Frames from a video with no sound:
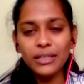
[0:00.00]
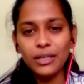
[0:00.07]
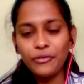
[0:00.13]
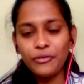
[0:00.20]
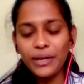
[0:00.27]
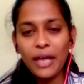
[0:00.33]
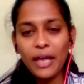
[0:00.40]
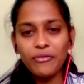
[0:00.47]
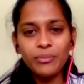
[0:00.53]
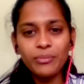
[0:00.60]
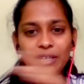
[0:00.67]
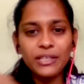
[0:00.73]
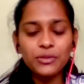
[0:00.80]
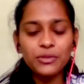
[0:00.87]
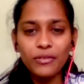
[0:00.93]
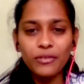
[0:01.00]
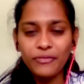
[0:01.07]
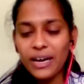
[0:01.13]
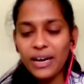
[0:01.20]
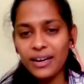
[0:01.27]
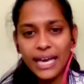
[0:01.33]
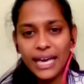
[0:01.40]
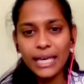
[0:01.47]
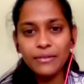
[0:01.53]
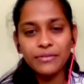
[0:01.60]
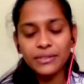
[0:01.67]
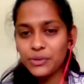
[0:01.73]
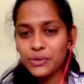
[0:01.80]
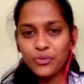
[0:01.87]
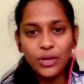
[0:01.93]
for everybody's of our lives
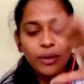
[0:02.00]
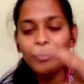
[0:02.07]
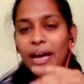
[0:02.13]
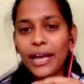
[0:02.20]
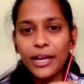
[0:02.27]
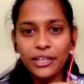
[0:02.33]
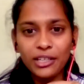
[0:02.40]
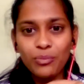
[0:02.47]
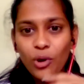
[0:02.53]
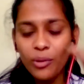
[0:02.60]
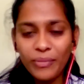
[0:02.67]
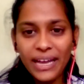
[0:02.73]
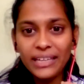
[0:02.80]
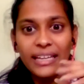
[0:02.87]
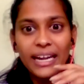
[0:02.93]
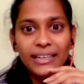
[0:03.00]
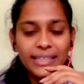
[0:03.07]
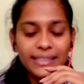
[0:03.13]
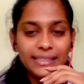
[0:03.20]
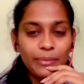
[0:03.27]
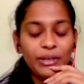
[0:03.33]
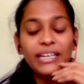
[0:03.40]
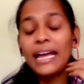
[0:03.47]
is from IIT Bombay and that E-Summit.